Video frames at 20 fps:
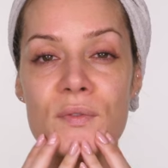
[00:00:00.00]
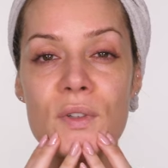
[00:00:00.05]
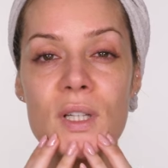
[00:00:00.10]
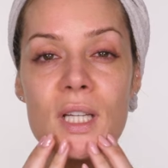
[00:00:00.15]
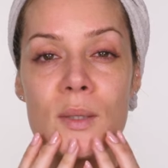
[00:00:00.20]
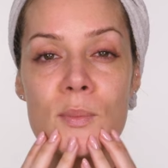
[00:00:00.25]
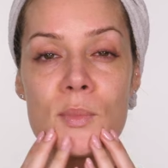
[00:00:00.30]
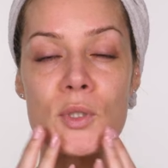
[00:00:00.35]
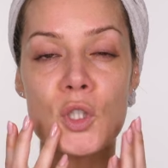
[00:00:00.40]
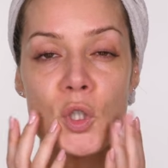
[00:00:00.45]

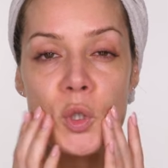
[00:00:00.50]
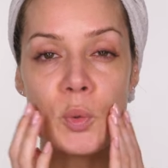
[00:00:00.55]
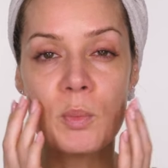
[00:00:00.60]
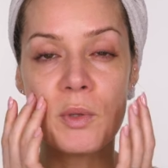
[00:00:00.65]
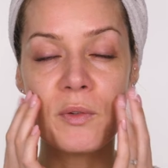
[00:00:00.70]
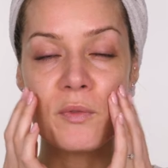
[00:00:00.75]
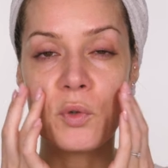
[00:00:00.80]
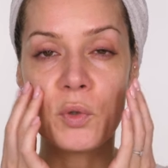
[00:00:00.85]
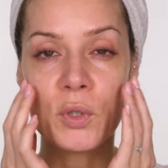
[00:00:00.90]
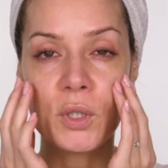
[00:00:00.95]
fully absorbed
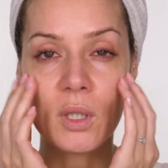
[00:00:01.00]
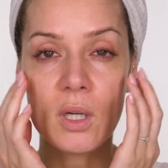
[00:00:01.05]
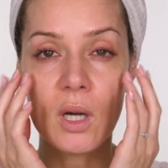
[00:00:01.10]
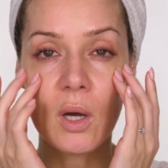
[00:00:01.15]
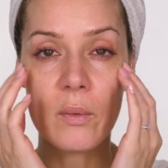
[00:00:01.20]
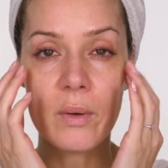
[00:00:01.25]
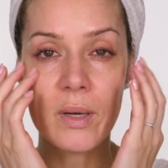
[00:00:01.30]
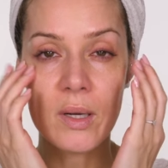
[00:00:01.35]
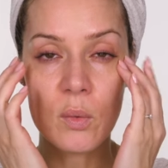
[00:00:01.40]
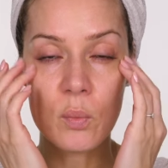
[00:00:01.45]
before you
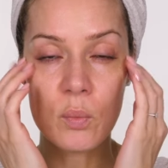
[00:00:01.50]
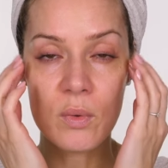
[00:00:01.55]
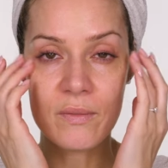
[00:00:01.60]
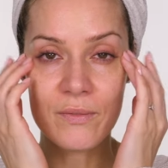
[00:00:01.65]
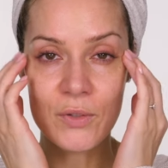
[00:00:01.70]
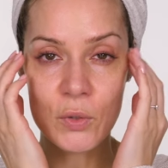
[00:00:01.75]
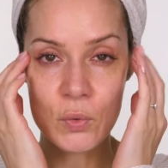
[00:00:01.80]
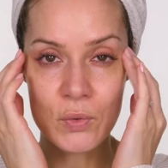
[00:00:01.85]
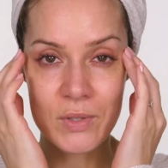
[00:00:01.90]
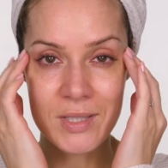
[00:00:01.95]
go in
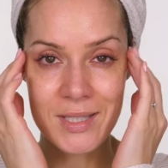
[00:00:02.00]
with your